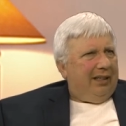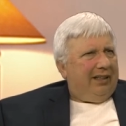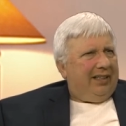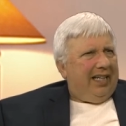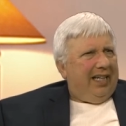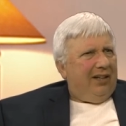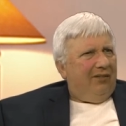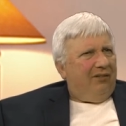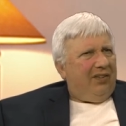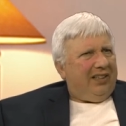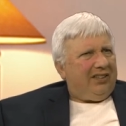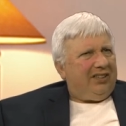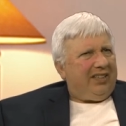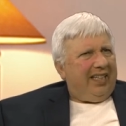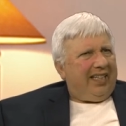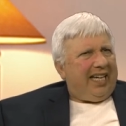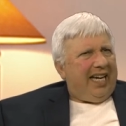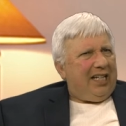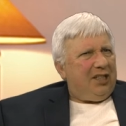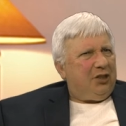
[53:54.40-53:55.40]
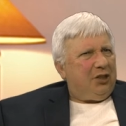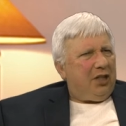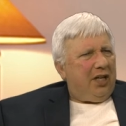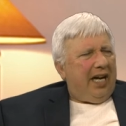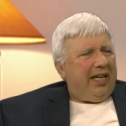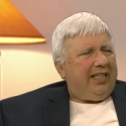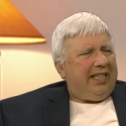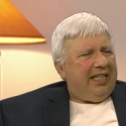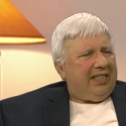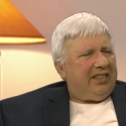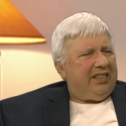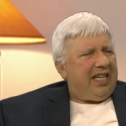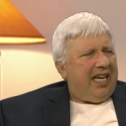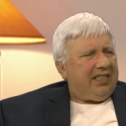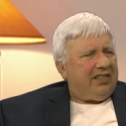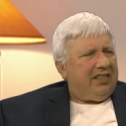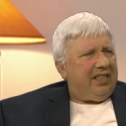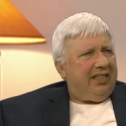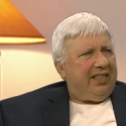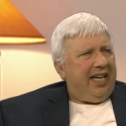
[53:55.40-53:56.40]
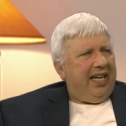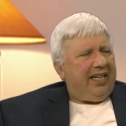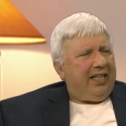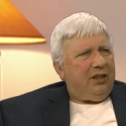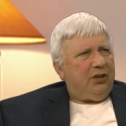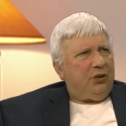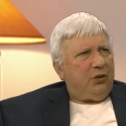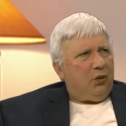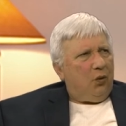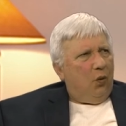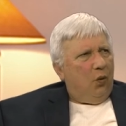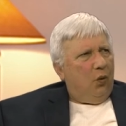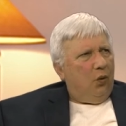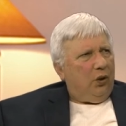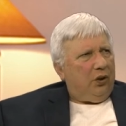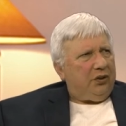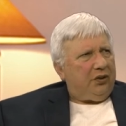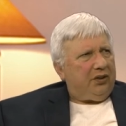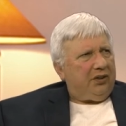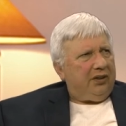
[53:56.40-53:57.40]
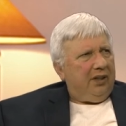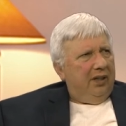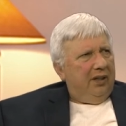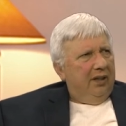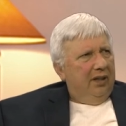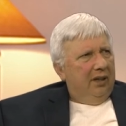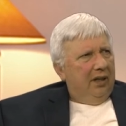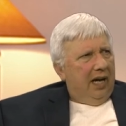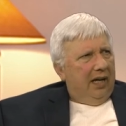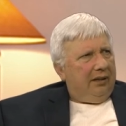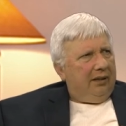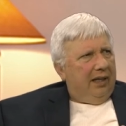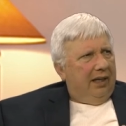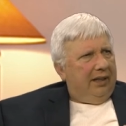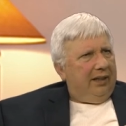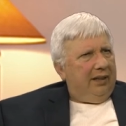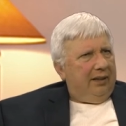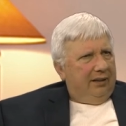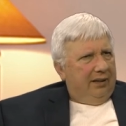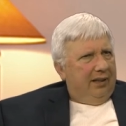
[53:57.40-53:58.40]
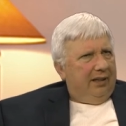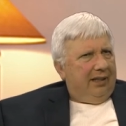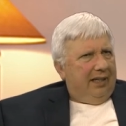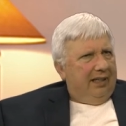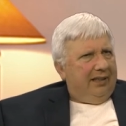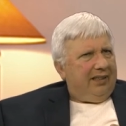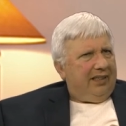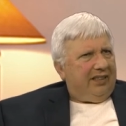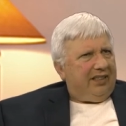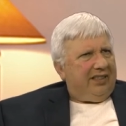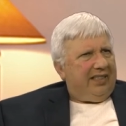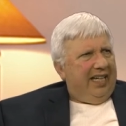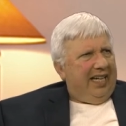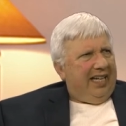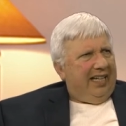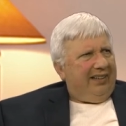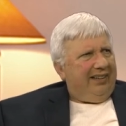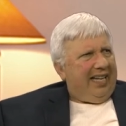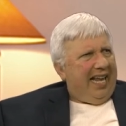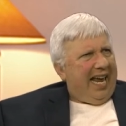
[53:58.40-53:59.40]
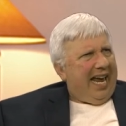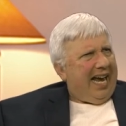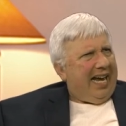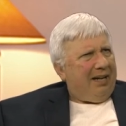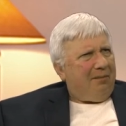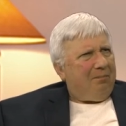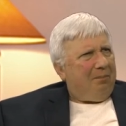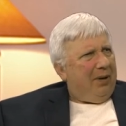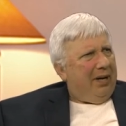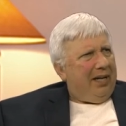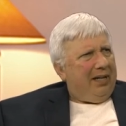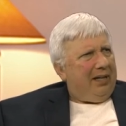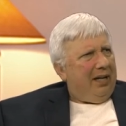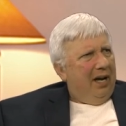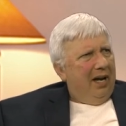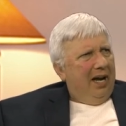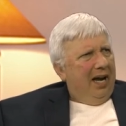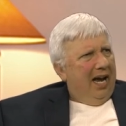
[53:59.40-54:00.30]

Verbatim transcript: the investigation, I guess, has to take its course. I, I understand that, but,